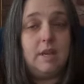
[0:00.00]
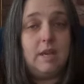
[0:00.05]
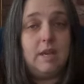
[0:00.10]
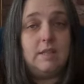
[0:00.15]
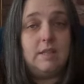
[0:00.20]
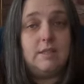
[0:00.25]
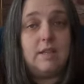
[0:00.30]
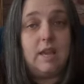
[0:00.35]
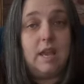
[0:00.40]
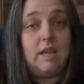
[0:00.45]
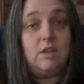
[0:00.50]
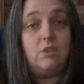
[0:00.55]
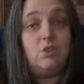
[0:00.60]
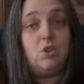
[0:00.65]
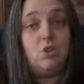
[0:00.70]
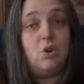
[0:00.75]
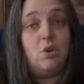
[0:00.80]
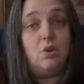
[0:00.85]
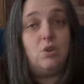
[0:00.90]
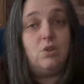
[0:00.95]
saying
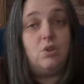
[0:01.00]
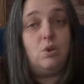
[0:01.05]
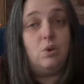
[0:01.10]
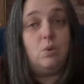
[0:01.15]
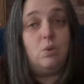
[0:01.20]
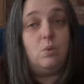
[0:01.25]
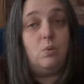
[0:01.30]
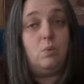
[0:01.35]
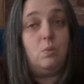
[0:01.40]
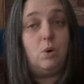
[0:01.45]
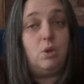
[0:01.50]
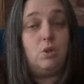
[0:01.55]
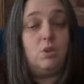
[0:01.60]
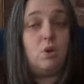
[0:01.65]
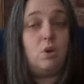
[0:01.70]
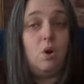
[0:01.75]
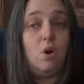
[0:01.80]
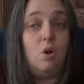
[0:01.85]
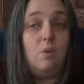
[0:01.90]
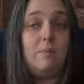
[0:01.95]
George would
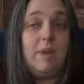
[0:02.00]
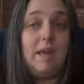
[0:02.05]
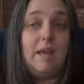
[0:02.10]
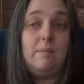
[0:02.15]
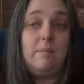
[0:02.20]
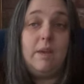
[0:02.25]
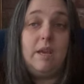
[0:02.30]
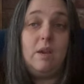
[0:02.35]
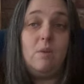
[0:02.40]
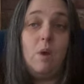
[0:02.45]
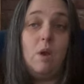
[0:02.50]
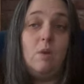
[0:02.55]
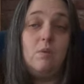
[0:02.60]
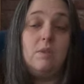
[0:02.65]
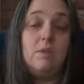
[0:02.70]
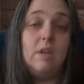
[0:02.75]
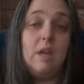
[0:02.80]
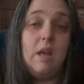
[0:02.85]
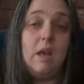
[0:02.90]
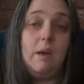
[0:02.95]
call Mamie,
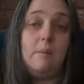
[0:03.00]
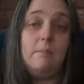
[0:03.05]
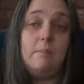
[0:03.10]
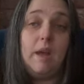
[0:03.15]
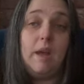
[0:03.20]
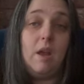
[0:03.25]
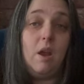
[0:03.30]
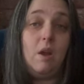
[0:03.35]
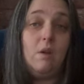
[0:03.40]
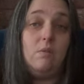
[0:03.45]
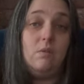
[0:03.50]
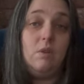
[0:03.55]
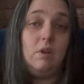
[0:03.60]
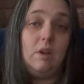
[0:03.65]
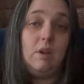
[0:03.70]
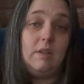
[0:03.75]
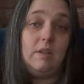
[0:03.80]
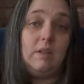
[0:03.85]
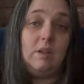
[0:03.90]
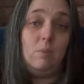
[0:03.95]
quote, my own
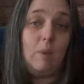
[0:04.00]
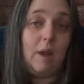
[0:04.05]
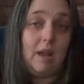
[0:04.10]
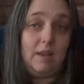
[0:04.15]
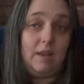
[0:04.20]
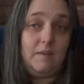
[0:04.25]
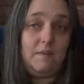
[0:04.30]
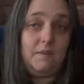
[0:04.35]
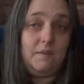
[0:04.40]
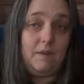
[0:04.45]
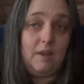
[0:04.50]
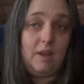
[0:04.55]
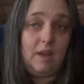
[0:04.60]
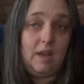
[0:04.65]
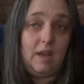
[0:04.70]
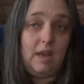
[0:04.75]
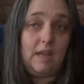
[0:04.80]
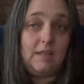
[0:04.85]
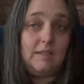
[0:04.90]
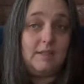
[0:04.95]
little wife,
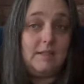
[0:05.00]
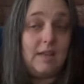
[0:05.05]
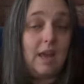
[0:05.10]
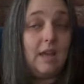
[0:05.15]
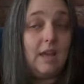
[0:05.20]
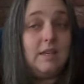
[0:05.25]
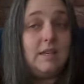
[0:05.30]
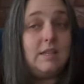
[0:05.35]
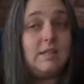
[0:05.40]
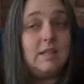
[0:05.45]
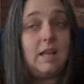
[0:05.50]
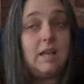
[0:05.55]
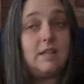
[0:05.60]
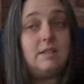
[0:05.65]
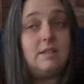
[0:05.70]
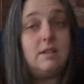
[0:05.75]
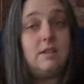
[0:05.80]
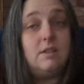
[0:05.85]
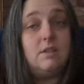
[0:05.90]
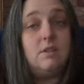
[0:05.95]
and sign his
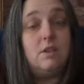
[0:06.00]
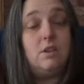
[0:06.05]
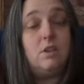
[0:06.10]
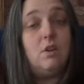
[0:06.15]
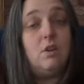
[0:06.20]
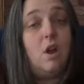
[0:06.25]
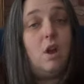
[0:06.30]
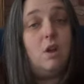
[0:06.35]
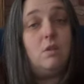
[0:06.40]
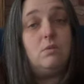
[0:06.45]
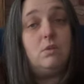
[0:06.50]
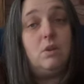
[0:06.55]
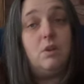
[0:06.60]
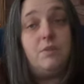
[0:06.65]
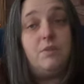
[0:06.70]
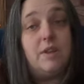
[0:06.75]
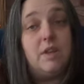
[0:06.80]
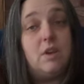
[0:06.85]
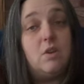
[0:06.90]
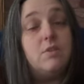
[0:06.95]
letters, your own
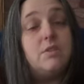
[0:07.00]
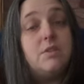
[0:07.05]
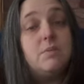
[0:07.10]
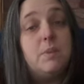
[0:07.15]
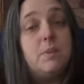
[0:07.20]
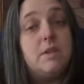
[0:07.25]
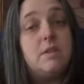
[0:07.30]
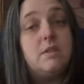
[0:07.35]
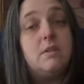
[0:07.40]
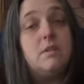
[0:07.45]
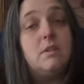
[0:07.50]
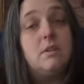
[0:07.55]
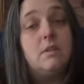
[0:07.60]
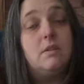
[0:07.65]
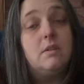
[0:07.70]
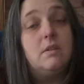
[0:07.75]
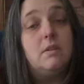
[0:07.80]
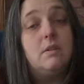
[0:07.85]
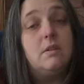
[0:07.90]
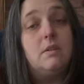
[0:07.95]
loving husband.
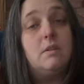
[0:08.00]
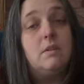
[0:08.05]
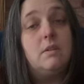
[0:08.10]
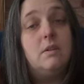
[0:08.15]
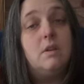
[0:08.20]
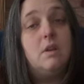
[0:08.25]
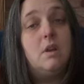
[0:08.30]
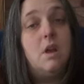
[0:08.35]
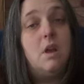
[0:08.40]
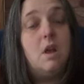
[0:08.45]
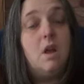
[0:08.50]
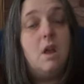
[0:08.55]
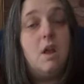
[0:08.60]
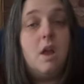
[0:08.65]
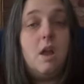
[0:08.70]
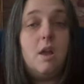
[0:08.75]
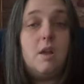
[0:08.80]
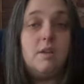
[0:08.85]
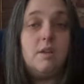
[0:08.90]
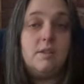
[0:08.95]

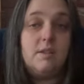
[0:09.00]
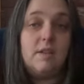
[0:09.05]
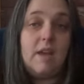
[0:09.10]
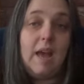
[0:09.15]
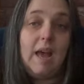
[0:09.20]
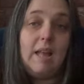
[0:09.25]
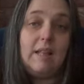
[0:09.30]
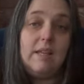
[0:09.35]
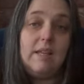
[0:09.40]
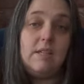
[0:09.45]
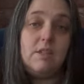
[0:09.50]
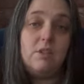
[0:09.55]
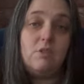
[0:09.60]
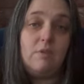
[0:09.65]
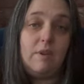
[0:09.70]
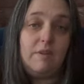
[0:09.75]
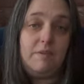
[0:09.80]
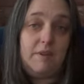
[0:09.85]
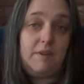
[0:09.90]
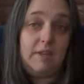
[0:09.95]
Sir Ellis
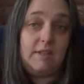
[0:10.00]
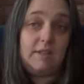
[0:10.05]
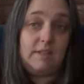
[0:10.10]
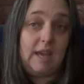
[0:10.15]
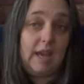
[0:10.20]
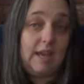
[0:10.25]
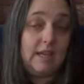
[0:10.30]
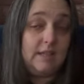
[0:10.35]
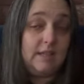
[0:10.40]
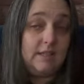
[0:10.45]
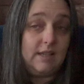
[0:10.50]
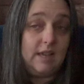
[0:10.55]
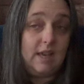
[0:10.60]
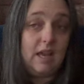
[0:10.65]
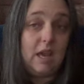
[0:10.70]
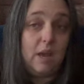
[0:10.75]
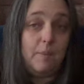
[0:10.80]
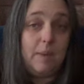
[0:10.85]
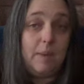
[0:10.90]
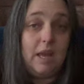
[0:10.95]
Griffiths,
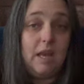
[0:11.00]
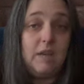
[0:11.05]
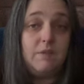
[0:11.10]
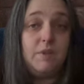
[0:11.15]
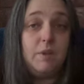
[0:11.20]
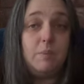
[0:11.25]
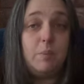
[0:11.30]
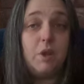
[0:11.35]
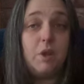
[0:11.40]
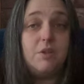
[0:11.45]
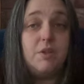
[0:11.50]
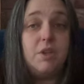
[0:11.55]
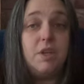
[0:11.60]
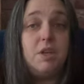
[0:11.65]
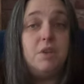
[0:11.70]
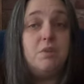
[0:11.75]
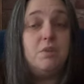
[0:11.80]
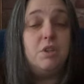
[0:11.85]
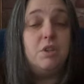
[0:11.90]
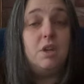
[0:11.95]
KC, appeared for the
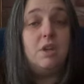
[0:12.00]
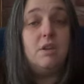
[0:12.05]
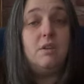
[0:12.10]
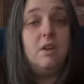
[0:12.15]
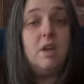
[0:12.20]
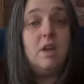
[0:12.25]
prosecution,